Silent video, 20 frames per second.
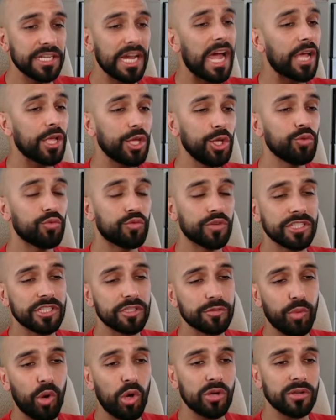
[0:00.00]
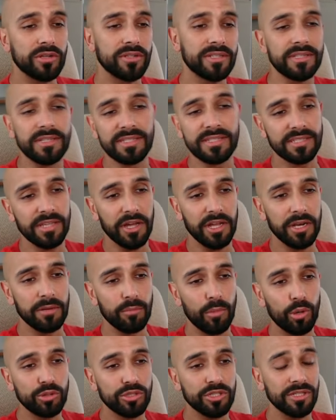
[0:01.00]
how you respond to certain
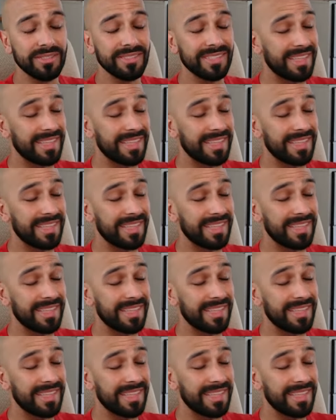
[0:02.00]
emotions.